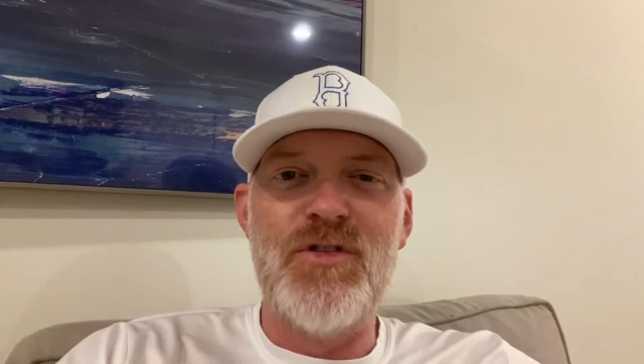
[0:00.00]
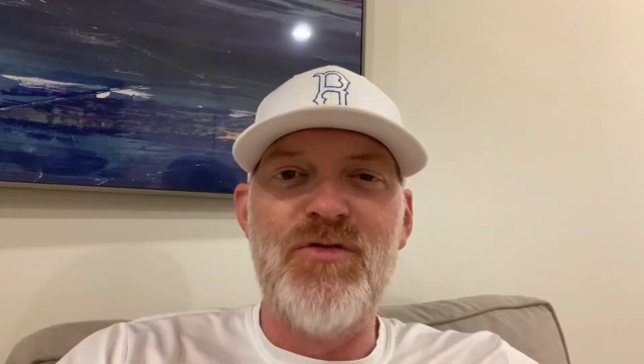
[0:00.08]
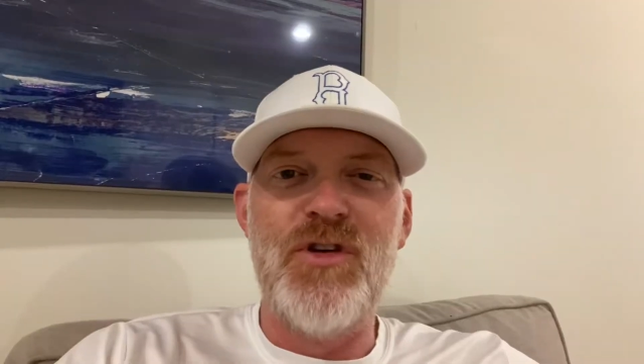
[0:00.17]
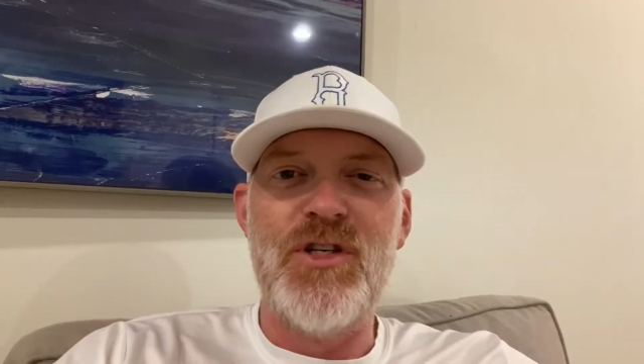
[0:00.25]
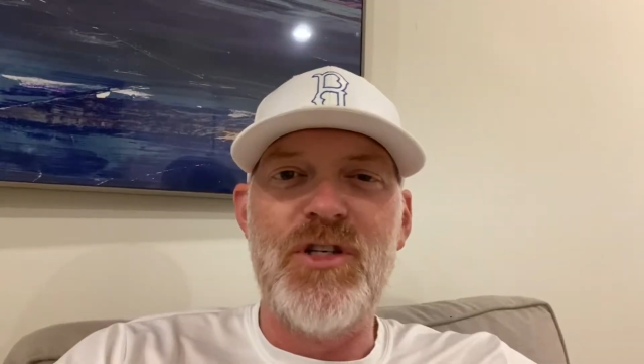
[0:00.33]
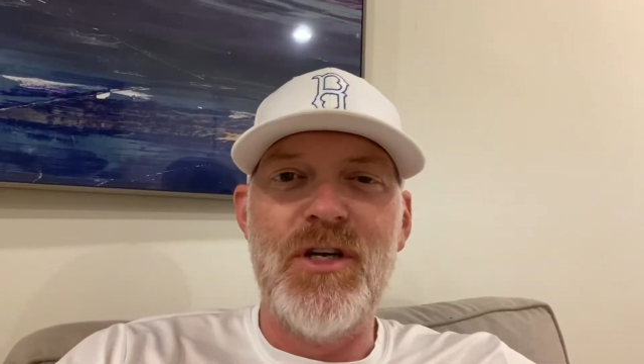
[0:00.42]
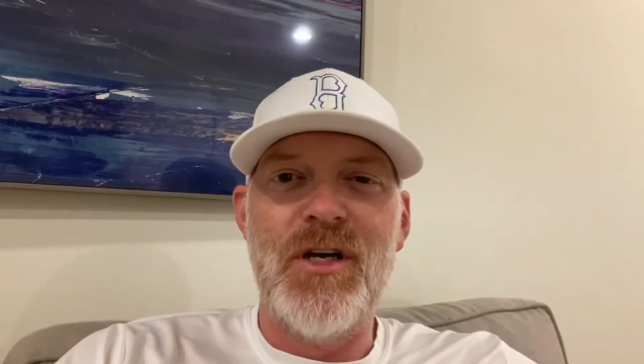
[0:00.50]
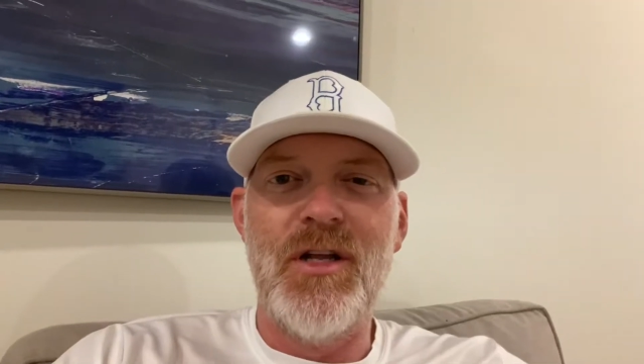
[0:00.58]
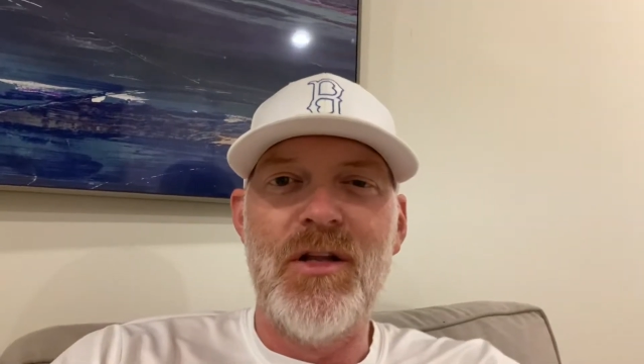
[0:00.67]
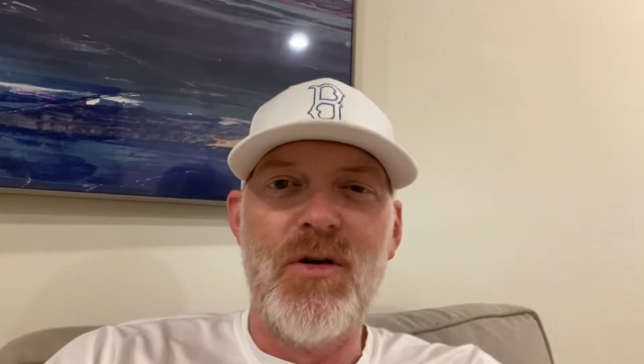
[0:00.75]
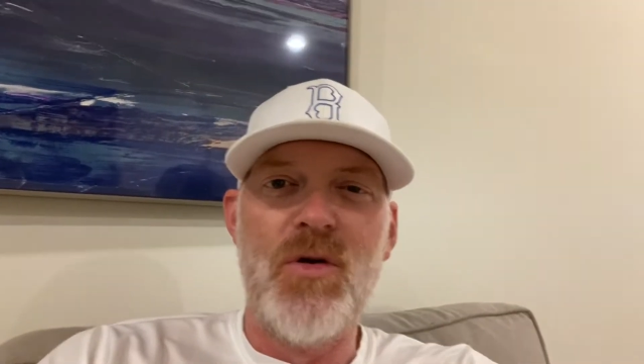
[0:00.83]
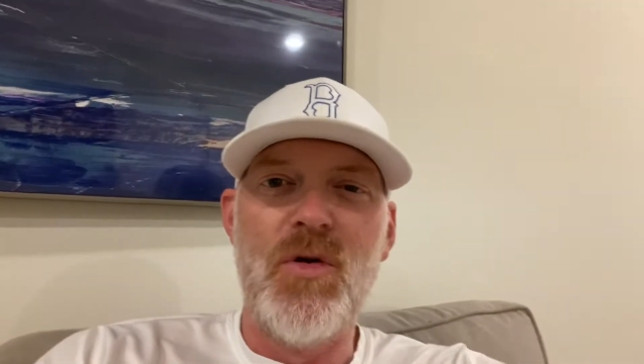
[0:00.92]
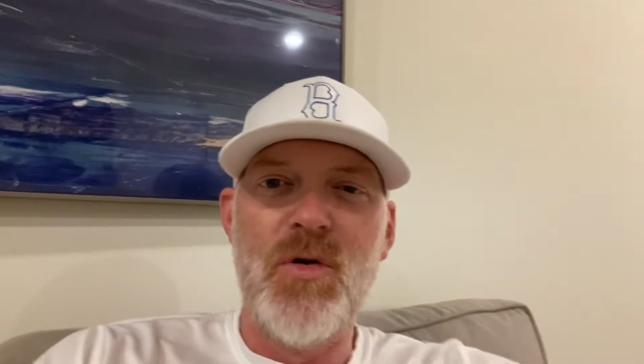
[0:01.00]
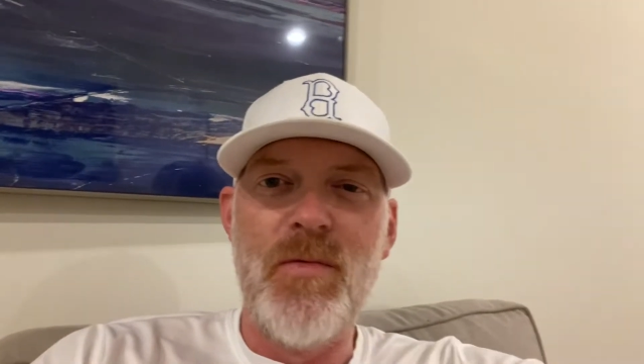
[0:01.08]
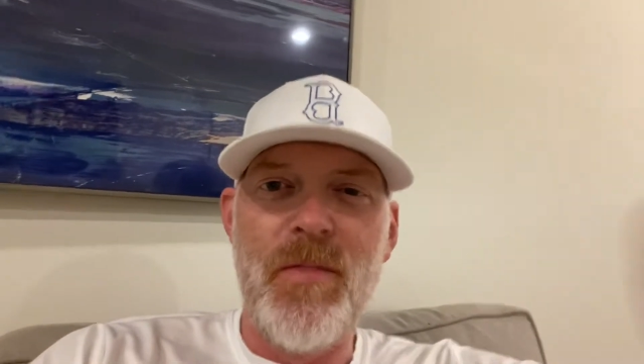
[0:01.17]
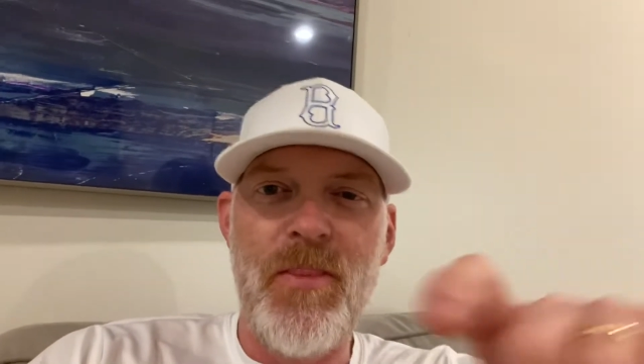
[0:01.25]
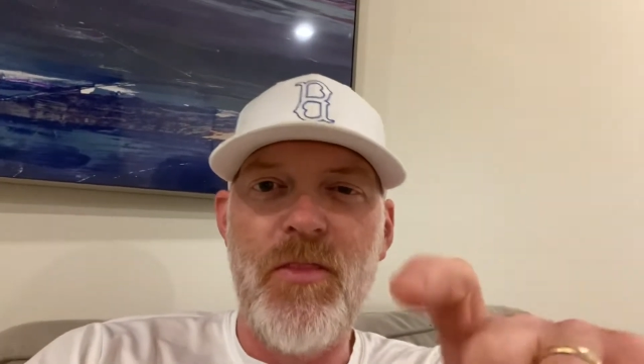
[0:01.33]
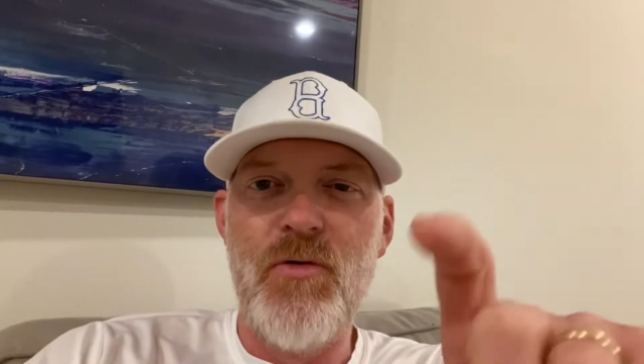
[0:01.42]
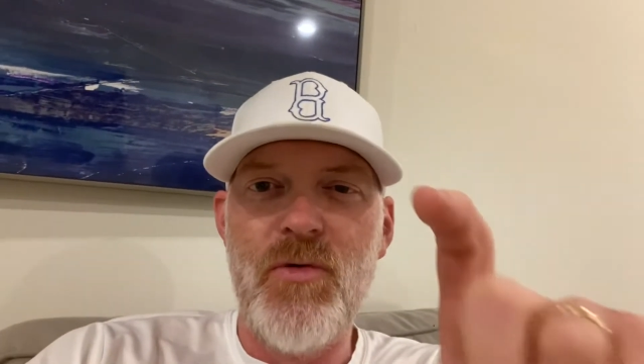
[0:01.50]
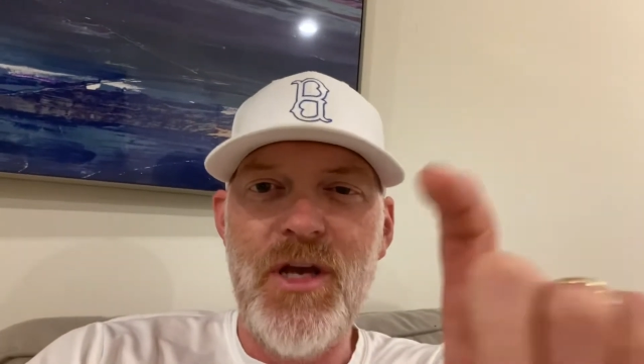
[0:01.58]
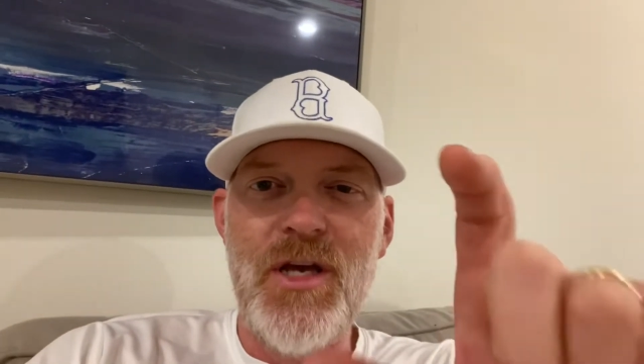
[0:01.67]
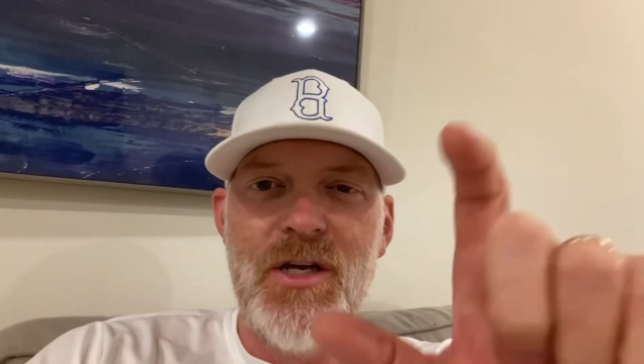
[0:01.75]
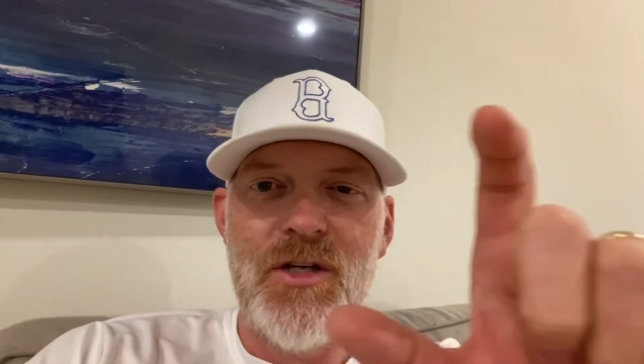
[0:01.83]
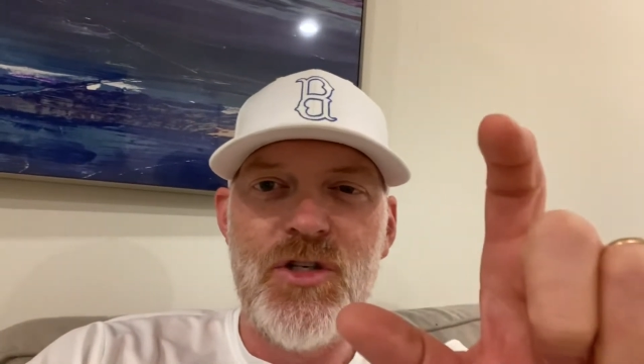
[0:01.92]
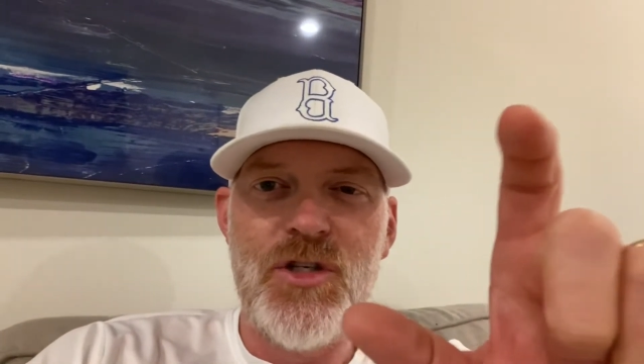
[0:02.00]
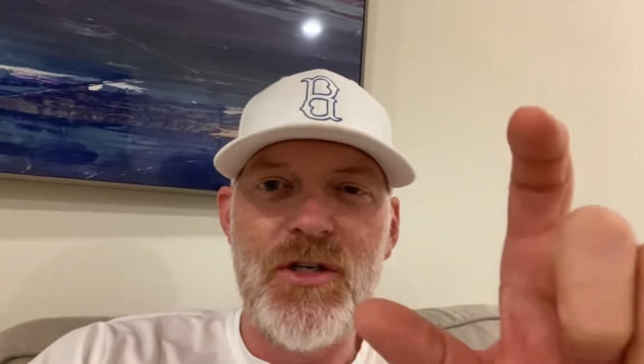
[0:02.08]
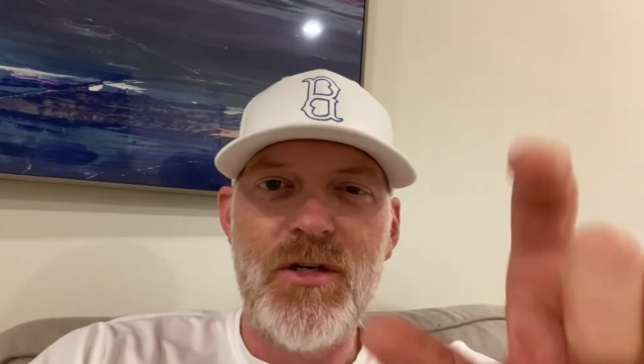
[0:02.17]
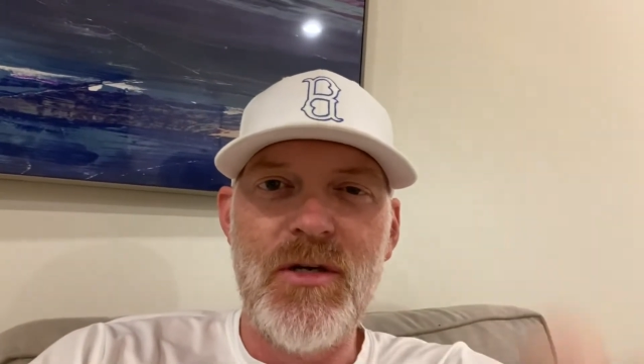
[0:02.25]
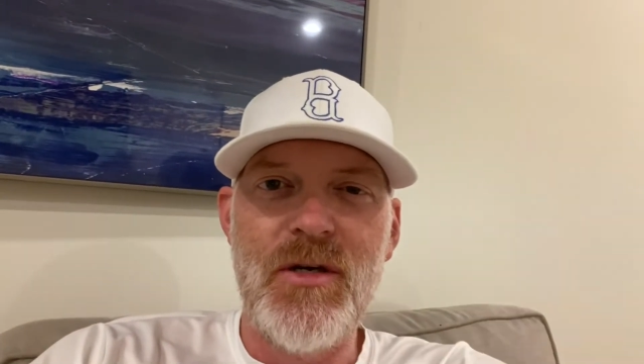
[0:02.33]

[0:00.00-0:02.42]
fishing a little 3-inch